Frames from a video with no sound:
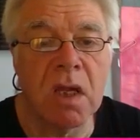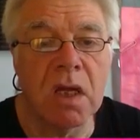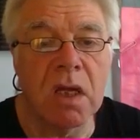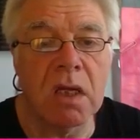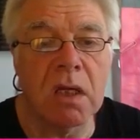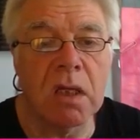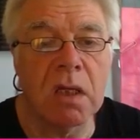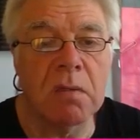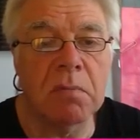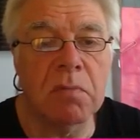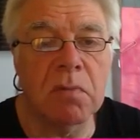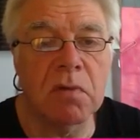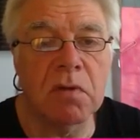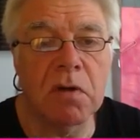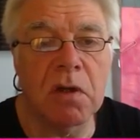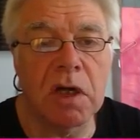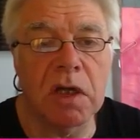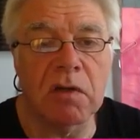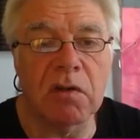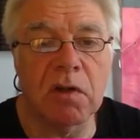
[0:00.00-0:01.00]

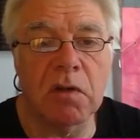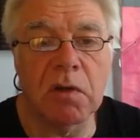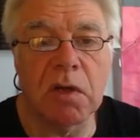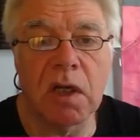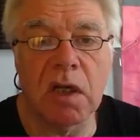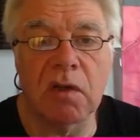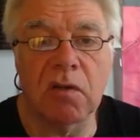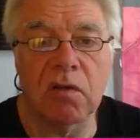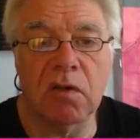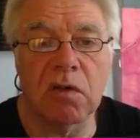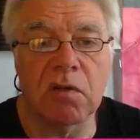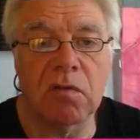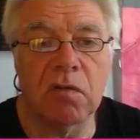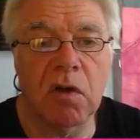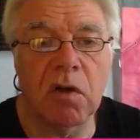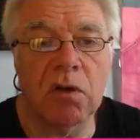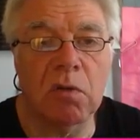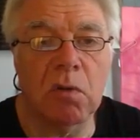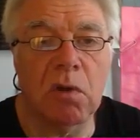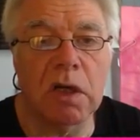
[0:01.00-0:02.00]
Right, okay, so
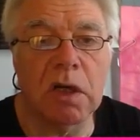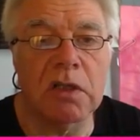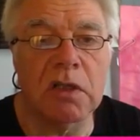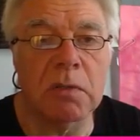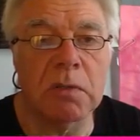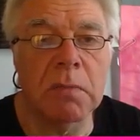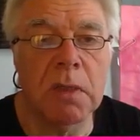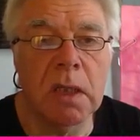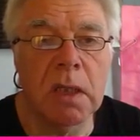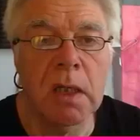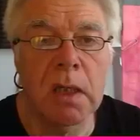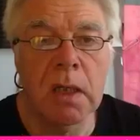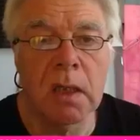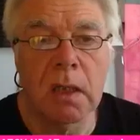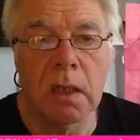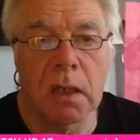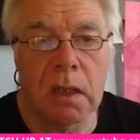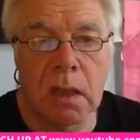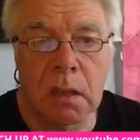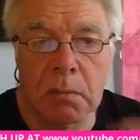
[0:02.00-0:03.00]
final item.
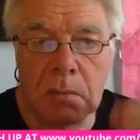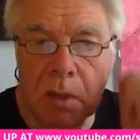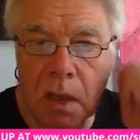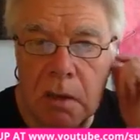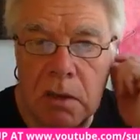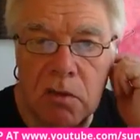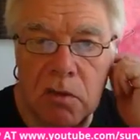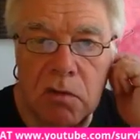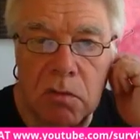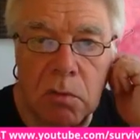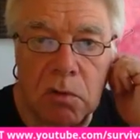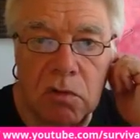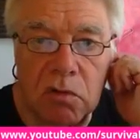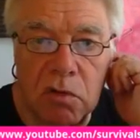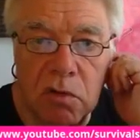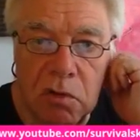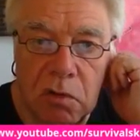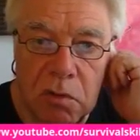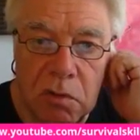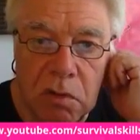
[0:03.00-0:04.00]
I just want
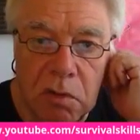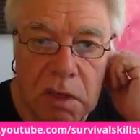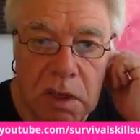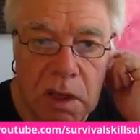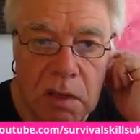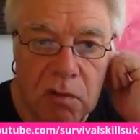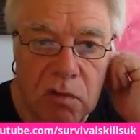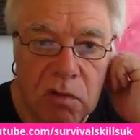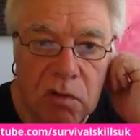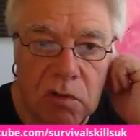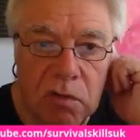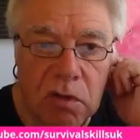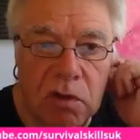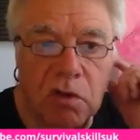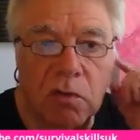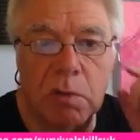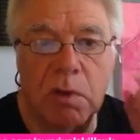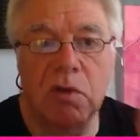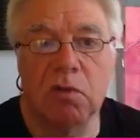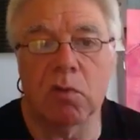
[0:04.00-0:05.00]
to announce a very
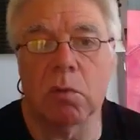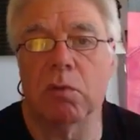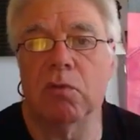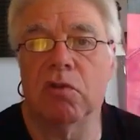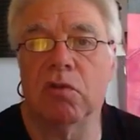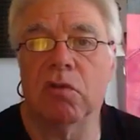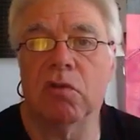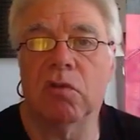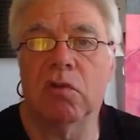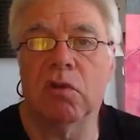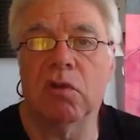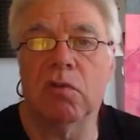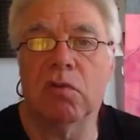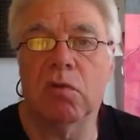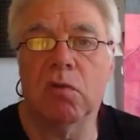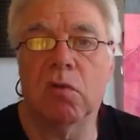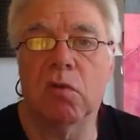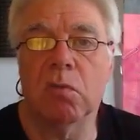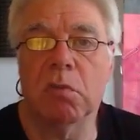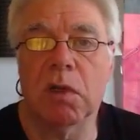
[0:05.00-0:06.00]
special opportunity for
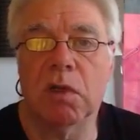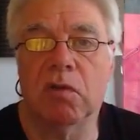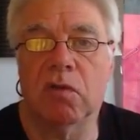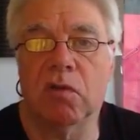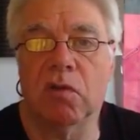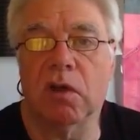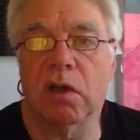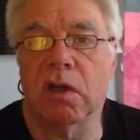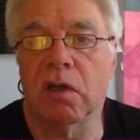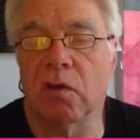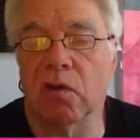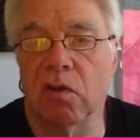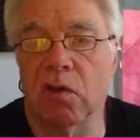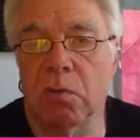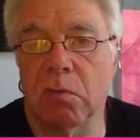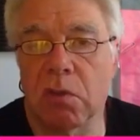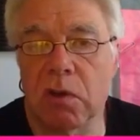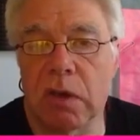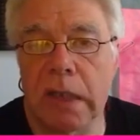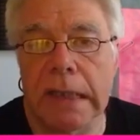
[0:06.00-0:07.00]
all motorcyclists, and I'll
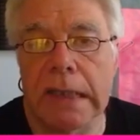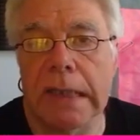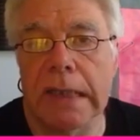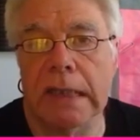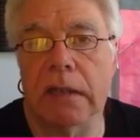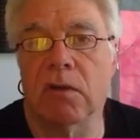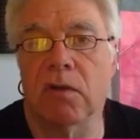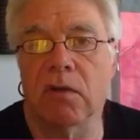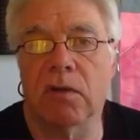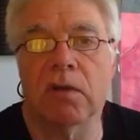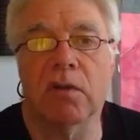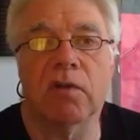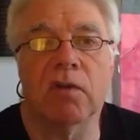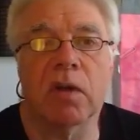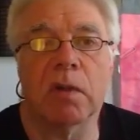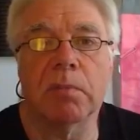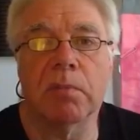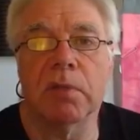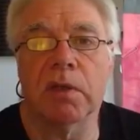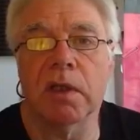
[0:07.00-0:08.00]
put the link to this
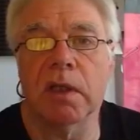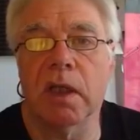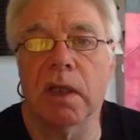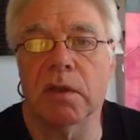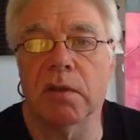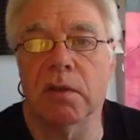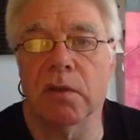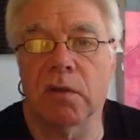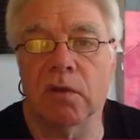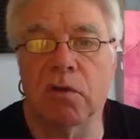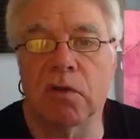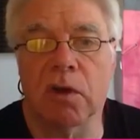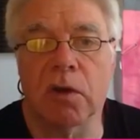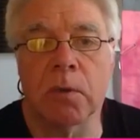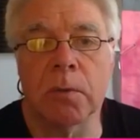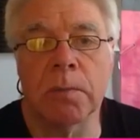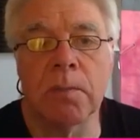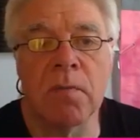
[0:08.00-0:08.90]
up at the end of the show.